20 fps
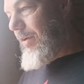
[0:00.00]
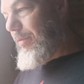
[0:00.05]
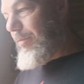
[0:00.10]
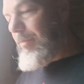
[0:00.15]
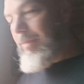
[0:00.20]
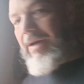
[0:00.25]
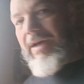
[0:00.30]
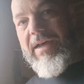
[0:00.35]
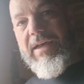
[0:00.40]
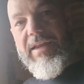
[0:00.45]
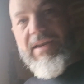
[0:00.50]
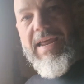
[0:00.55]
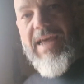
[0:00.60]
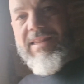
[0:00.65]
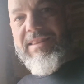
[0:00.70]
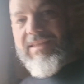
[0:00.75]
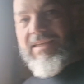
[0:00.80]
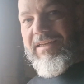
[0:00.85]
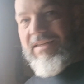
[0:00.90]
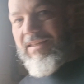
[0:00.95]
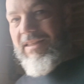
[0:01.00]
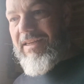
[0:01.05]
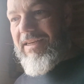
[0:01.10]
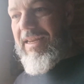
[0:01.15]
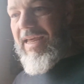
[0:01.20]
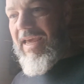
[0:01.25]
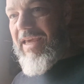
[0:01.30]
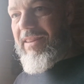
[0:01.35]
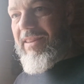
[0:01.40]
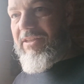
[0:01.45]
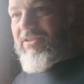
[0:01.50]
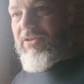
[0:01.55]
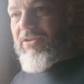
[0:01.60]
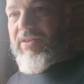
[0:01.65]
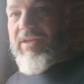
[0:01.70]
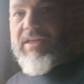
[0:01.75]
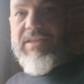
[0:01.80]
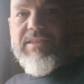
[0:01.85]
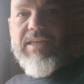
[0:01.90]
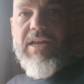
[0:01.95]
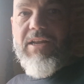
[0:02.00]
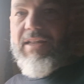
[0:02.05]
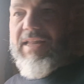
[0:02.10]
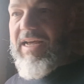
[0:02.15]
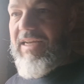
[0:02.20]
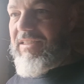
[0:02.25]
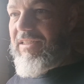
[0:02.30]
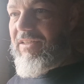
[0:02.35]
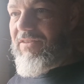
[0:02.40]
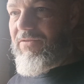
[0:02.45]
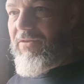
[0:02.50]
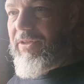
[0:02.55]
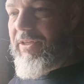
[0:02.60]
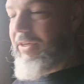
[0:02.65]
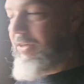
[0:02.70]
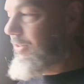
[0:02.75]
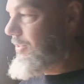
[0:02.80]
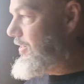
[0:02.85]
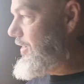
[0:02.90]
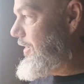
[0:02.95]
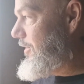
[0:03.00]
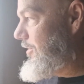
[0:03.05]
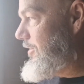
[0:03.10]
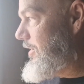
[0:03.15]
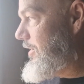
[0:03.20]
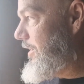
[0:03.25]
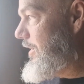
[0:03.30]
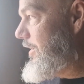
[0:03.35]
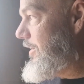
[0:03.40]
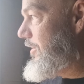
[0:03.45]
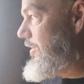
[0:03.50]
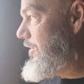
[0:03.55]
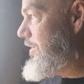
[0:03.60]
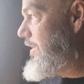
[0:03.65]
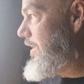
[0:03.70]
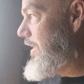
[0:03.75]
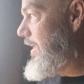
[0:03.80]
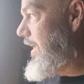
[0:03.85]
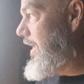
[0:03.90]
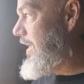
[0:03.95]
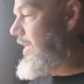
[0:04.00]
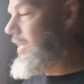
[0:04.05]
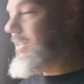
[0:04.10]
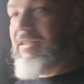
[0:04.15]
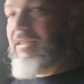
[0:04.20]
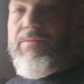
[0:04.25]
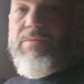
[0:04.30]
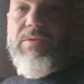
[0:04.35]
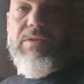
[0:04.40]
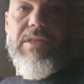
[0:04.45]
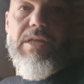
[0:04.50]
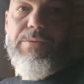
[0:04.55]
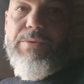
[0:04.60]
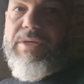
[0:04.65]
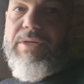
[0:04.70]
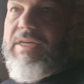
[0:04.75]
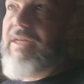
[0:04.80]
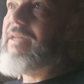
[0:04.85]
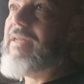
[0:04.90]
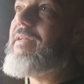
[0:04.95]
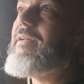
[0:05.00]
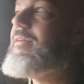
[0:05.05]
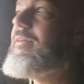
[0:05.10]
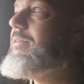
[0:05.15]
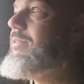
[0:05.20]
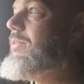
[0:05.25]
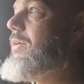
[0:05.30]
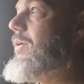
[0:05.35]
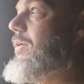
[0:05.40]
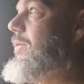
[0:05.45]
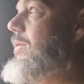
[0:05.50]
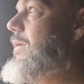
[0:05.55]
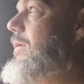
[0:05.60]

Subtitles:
But at the end of the day, these are things that'll last us for years, years, and years. And it's something that we need. So,